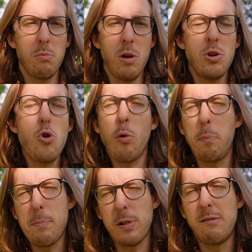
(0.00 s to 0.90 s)
know, normal
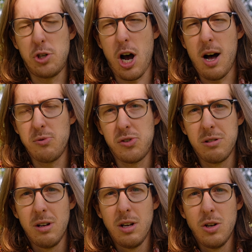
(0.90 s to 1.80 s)
people have
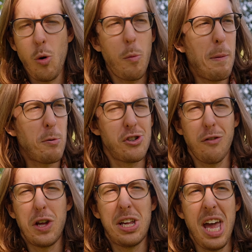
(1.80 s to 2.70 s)
jobs. Normal people
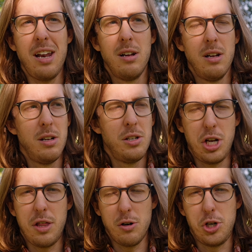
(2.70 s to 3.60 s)
still have to get
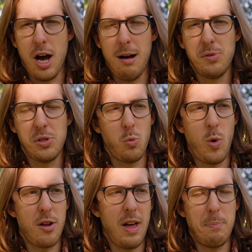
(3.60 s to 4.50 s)
to their jobs,
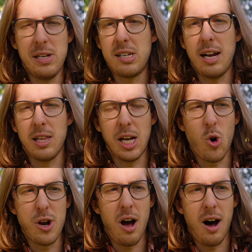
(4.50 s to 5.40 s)
whether that be cycling
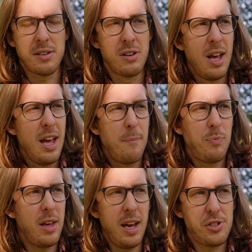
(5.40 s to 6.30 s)
or not.
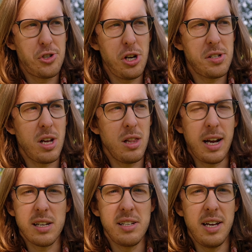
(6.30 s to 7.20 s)
It's just,
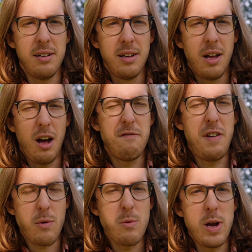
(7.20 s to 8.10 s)
like I said, a
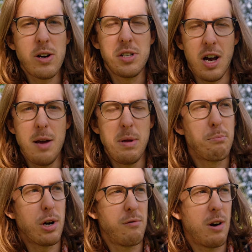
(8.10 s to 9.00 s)
very weird time in
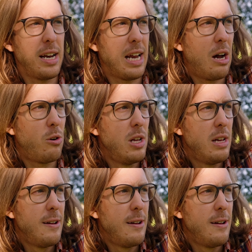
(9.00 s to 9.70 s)
Britain right now,